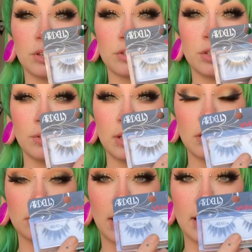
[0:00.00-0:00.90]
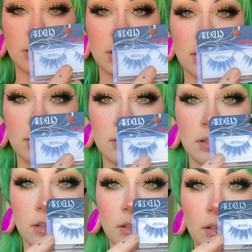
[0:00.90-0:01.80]
you're doing your lashes,
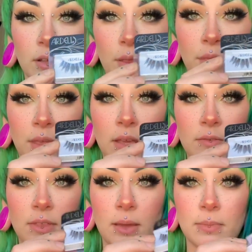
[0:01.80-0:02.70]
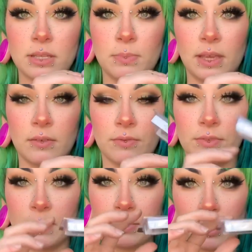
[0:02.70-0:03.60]
think of them as being
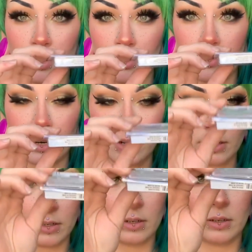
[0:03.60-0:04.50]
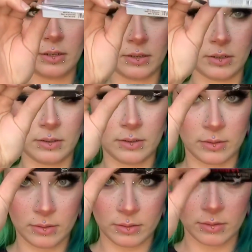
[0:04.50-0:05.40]
flipped over.
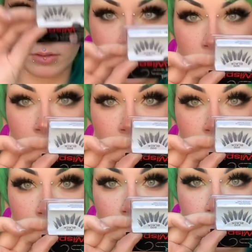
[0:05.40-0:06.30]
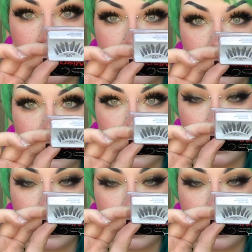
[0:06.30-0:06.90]
So now you have them upside down like